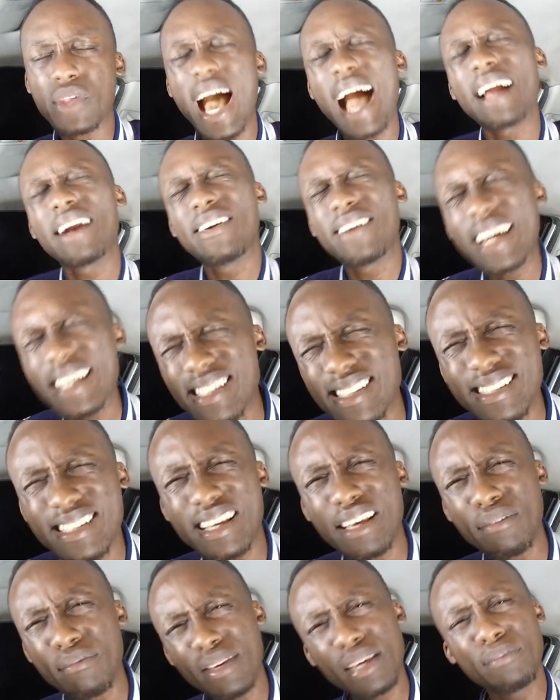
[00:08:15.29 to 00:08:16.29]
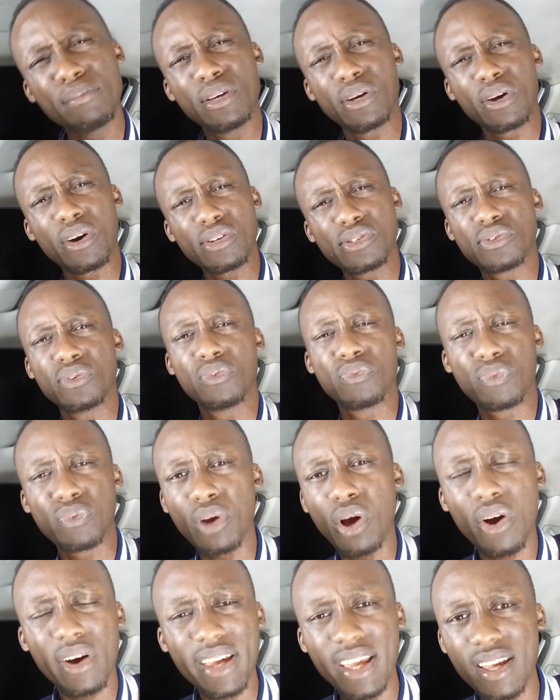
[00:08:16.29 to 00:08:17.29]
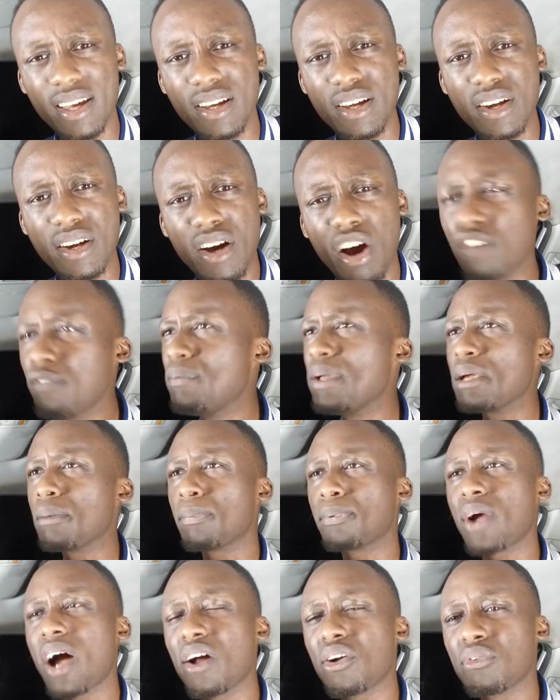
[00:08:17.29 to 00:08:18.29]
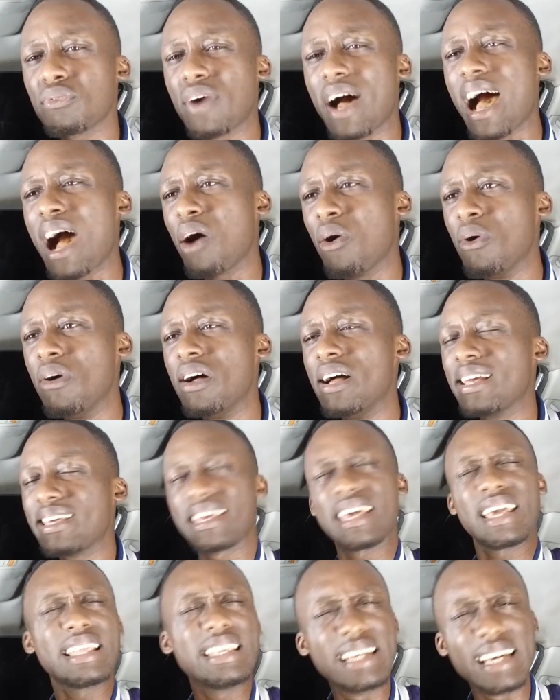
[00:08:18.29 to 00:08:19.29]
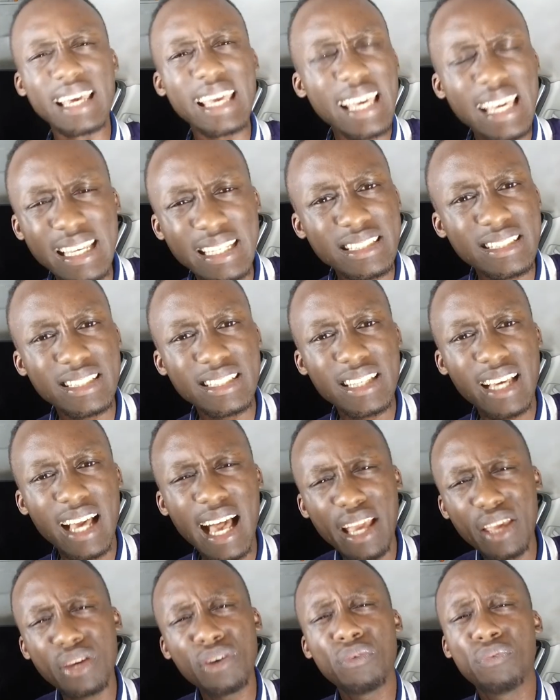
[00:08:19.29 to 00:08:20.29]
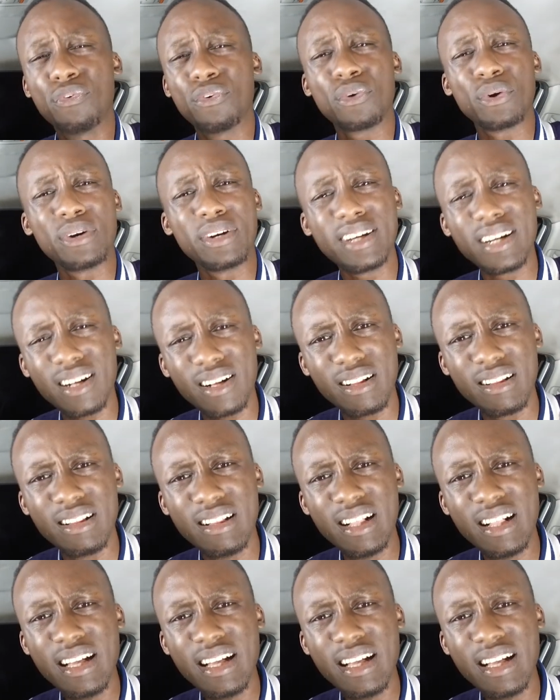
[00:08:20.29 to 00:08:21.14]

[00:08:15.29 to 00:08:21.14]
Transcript: arresting me because of vlogging, of being proud of how Kenya is. Are you for real?